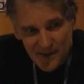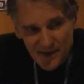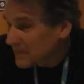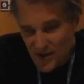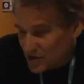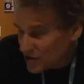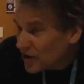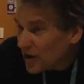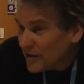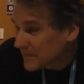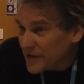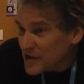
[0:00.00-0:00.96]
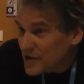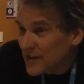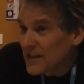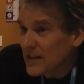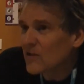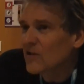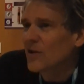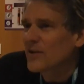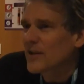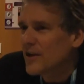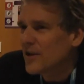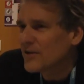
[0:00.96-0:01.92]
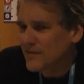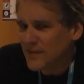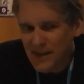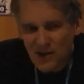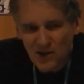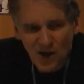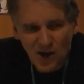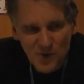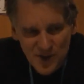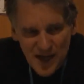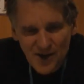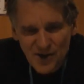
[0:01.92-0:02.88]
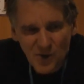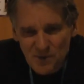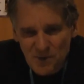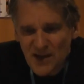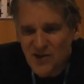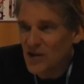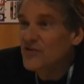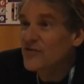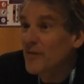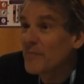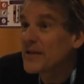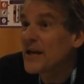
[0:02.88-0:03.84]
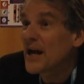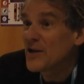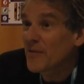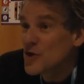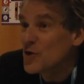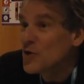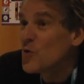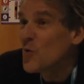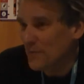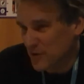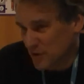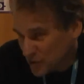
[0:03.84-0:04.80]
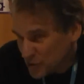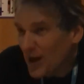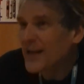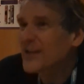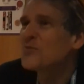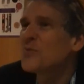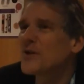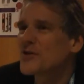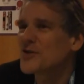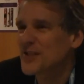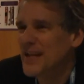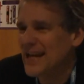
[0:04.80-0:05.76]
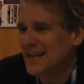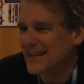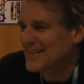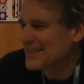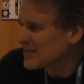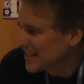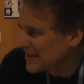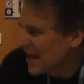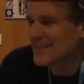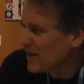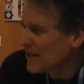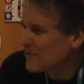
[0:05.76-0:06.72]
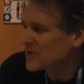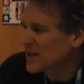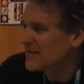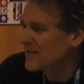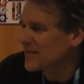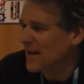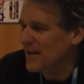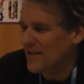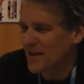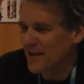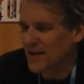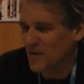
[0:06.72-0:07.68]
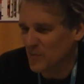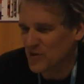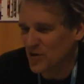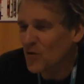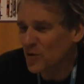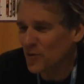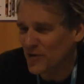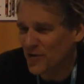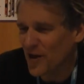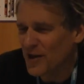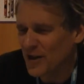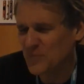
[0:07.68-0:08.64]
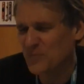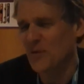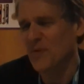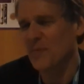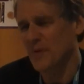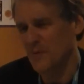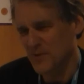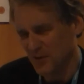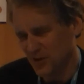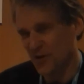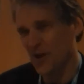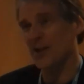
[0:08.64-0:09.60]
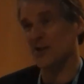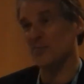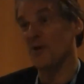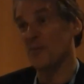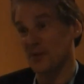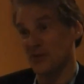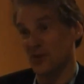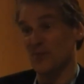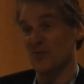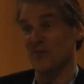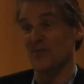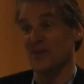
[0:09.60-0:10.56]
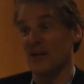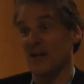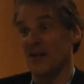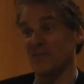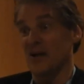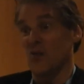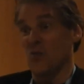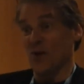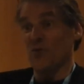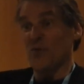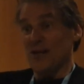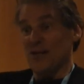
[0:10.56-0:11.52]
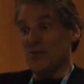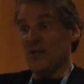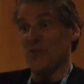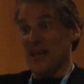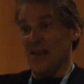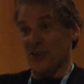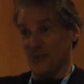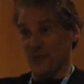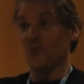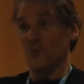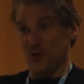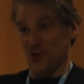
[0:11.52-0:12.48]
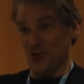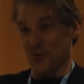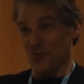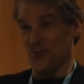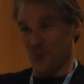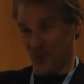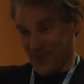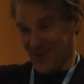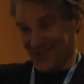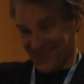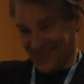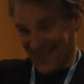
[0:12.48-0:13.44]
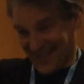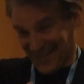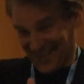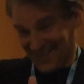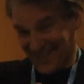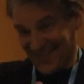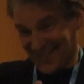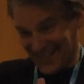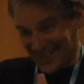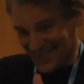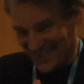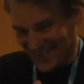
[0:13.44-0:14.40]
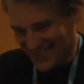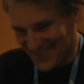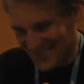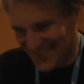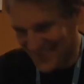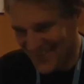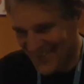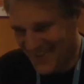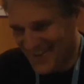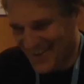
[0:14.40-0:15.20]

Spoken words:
In Starfish, Lenny Clark, the character of Lenny Clark was actually based on somebody I knew who I was trying to understand. In that way, it was kind of it was also a thought experiment, but it was a thought experiment in terms of what do I do to get through with you? like it's and